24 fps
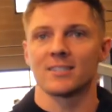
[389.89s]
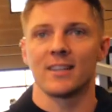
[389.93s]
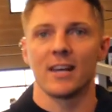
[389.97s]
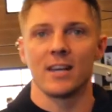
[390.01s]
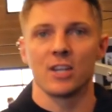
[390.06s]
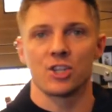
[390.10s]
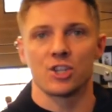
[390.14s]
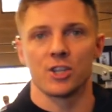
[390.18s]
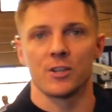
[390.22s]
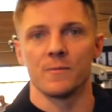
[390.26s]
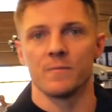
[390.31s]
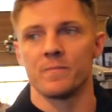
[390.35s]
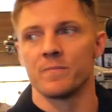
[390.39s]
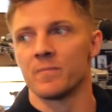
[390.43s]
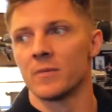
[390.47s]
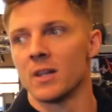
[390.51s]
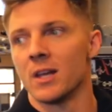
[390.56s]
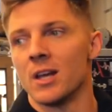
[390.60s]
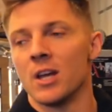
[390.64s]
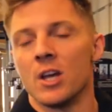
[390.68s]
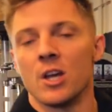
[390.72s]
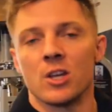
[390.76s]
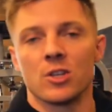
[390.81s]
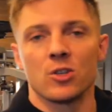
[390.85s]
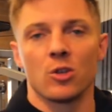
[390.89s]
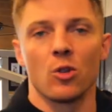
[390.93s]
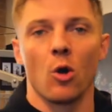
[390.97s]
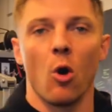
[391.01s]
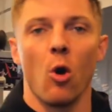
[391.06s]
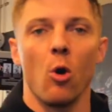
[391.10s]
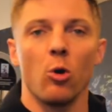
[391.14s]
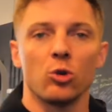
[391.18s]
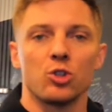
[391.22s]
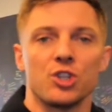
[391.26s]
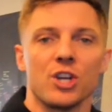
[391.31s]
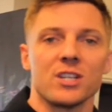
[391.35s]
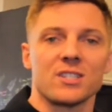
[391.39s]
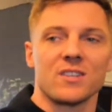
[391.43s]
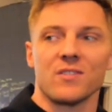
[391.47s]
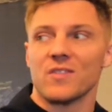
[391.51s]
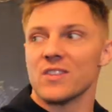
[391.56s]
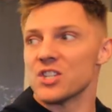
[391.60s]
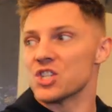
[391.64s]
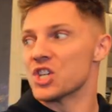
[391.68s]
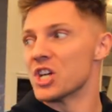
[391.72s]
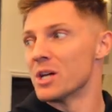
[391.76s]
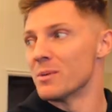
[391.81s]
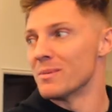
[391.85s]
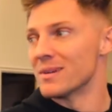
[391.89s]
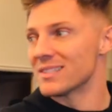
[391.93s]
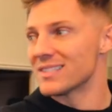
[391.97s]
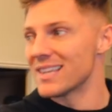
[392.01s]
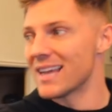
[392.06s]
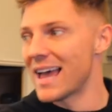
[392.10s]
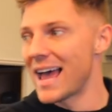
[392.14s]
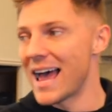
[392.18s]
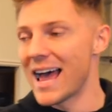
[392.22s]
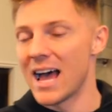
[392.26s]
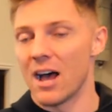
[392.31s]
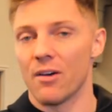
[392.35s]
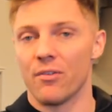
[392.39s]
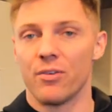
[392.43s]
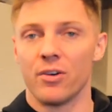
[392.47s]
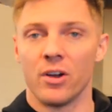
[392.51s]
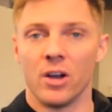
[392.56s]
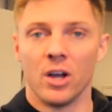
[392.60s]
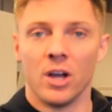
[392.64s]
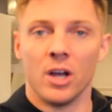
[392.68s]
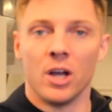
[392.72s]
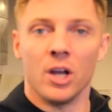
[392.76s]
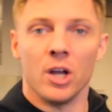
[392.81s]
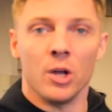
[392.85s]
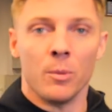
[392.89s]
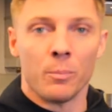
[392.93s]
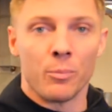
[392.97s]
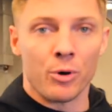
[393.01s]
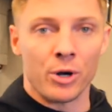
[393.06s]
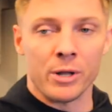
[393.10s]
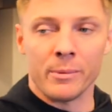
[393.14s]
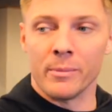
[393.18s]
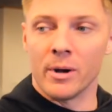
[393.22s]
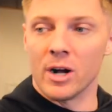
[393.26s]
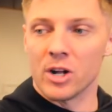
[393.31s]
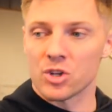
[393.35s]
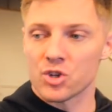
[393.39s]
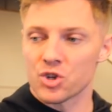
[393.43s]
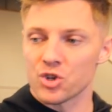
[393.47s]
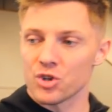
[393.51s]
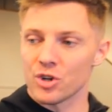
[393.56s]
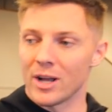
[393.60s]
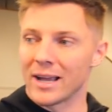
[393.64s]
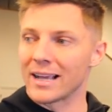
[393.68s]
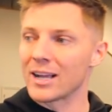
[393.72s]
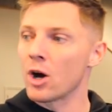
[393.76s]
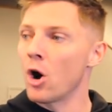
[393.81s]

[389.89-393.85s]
station. So the whole gist of the gym is to have pretty much a